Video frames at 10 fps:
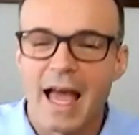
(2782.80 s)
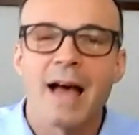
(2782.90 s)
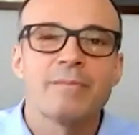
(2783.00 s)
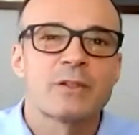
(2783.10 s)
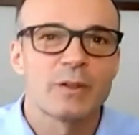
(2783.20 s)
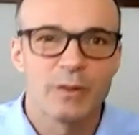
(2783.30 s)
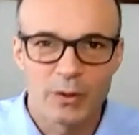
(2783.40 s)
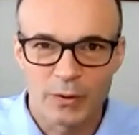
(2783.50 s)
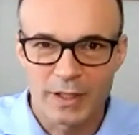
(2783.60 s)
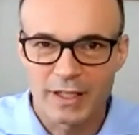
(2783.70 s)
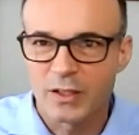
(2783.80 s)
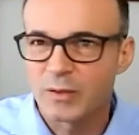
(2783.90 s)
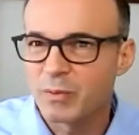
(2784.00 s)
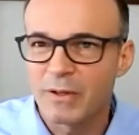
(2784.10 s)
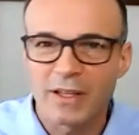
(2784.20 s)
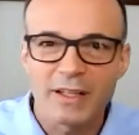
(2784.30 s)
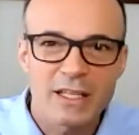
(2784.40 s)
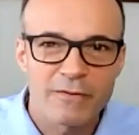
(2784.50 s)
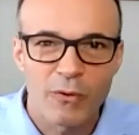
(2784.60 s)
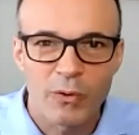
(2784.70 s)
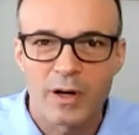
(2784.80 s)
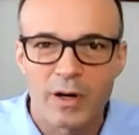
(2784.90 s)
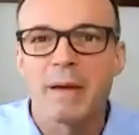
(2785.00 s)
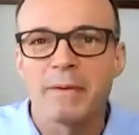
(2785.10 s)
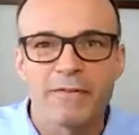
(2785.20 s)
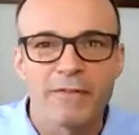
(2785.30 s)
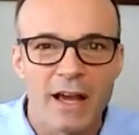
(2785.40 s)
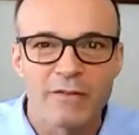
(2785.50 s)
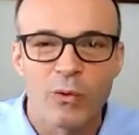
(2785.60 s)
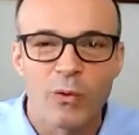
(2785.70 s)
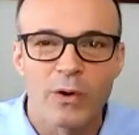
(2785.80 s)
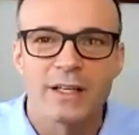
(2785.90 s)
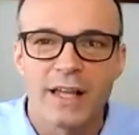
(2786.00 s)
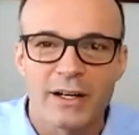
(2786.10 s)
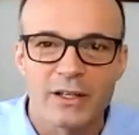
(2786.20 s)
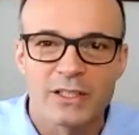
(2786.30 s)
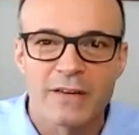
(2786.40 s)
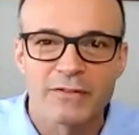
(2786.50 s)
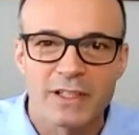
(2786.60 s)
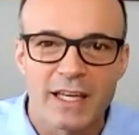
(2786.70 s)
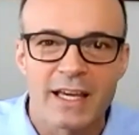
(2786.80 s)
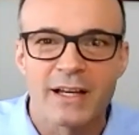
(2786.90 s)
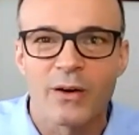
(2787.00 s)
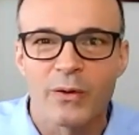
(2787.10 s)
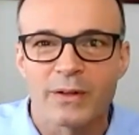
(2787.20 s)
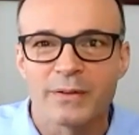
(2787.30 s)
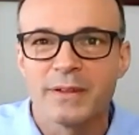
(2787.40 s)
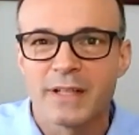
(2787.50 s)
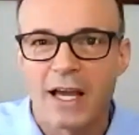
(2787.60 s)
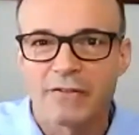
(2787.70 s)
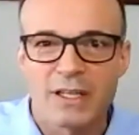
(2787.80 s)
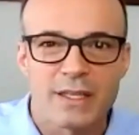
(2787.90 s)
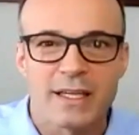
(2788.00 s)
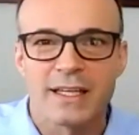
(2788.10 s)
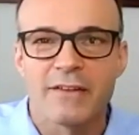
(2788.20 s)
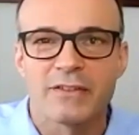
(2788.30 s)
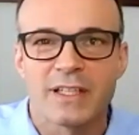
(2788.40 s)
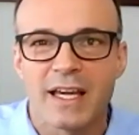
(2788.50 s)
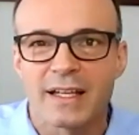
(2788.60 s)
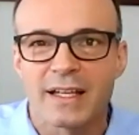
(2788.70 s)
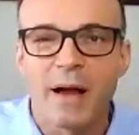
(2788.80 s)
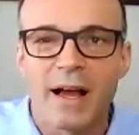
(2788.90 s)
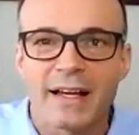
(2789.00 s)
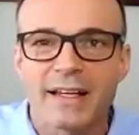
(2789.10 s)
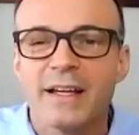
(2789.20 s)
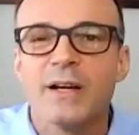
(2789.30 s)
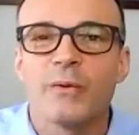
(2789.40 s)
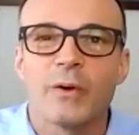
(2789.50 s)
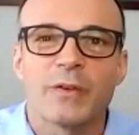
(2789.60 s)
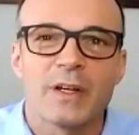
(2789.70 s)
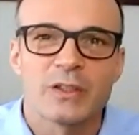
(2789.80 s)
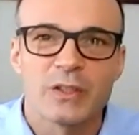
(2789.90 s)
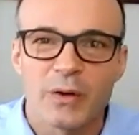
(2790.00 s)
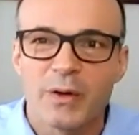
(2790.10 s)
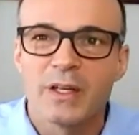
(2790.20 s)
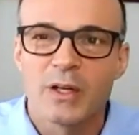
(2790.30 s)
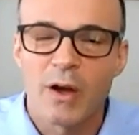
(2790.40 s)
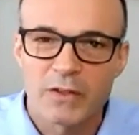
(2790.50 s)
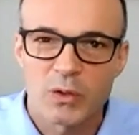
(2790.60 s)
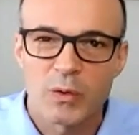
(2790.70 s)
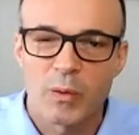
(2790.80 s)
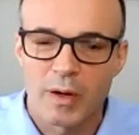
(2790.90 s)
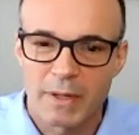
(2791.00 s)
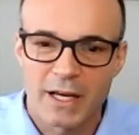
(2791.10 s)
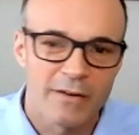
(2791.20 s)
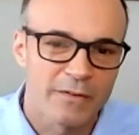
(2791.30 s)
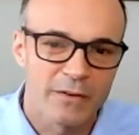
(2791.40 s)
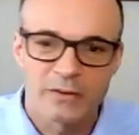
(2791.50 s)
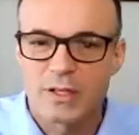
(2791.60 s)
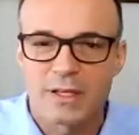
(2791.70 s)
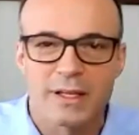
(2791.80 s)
Absolutely. There's been at least 4, maybe 5 warning letters, FDA or FTC and FDA combined with this. So you obviously want to be careful.